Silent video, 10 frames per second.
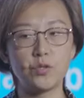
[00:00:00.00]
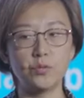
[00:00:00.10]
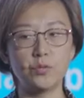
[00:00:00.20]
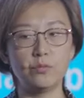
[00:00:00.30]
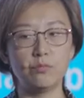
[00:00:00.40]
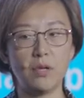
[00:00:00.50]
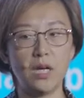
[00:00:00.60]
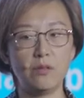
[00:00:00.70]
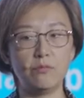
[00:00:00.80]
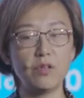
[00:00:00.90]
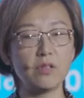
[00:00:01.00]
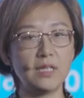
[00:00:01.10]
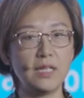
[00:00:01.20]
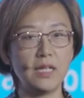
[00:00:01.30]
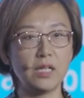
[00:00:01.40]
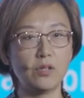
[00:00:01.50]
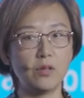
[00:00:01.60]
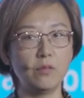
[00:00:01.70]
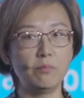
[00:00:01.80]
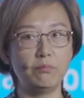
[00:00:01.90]
to uh, real
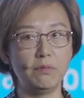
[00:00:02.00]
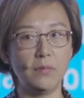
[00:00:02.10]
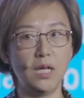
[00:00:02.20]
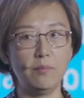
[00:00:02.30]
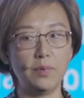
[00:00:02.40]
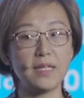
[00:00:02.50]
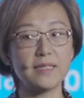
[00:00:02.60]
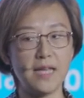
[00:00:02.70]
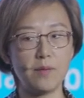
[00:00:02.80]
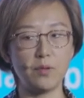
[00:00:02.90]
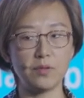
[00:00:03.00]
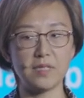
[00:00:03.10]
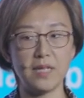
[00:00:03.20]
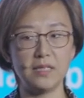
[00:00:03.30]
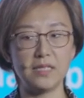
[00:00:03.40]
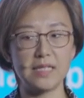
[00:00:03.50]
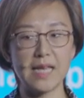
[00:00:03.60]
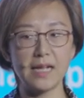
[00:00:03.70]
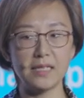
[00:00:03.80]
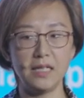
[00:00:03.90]
clinical uh, blood samples and
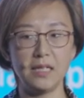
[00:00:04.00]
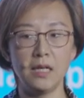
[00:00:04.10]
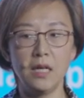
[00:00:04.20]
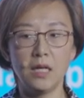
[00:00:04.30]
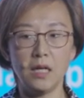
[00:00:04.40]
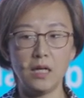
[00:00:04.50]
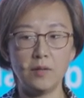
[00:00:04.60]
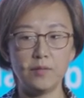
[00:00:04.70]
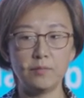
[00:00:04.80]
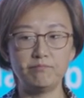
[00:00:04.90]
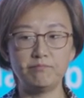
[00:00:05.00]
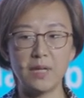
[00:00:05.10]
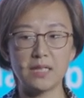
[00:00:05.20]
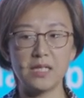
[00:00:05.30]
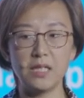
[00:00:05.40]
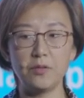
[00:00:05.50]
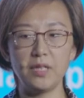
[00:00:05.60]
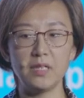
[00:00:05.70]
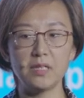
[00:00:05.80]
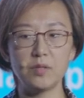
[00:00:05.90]
detecting uh,
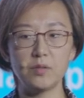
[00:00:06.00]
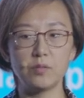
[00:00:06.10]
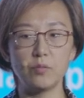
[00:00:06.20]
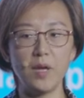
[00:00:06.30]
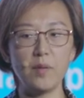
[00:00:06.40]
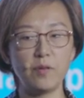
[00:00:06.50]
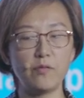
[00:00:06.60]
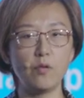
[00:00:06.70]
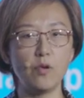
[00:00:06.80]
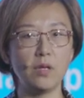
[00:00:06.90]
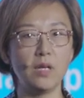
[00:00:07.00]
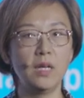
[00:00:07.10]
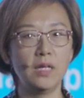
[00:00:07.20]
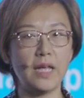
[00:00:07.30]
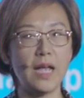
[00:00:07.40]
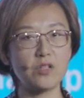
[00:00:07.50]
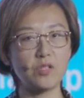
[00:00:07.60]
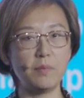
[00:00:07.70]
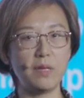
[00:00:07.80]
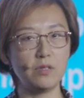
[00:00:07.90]
bacteria way before they
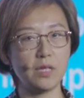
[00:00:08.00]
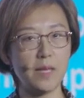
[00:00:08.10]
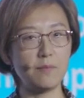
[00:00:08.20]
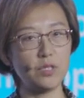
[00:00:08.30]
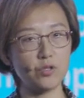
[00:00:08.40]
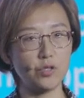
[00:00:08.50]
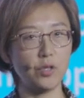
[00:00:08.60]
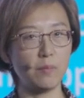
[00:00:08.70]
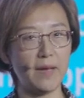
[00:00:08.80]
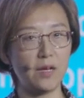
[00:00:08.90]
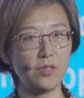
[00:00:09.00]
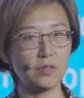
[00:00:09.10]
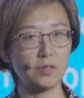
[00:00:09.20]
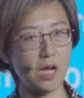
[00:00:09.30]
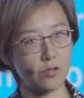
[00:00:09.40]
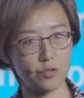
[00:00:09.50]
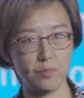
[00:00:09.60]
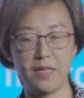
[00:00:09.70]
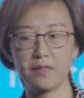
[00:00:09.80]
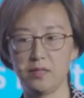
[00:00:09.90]
actually been, can be shown by other culture
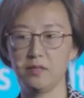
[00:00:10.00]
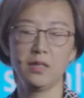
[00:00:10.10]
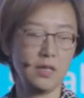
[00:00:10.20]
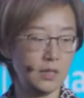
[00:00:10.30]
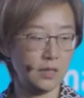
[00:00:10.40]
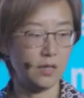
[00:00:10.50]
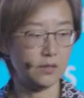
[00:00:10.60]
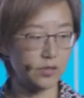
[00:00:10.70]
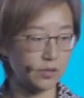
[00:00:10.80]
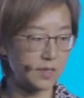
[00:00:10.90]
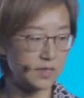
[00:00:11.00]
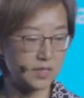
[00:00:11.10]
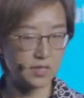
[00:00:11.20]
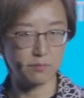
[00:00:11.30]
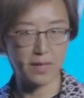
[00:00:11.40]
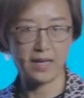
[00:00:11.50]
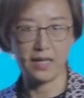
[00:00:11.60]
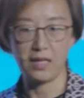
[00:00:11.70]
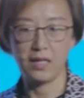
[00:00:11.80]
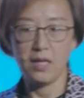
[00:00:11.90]
methods. so this is
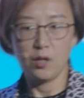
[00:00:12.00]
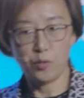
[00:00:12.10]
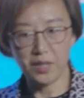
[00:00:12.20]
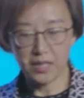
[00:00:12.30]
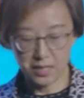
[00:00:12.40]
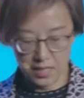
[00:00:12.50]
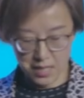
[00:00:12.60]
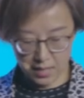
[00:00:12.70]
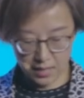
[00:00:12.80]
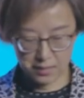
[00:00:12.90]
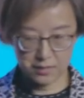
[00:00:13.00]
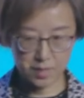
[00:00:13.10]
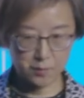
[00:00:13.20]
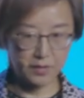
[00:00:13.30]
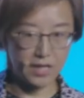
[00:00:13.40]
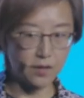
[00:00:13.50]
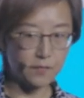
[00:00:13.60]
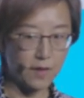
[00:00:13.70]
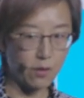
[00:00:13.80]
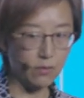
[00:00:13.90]
my quick summary
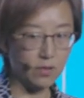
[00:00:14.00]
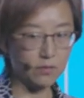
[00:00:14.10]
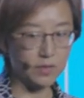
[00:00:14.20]
of our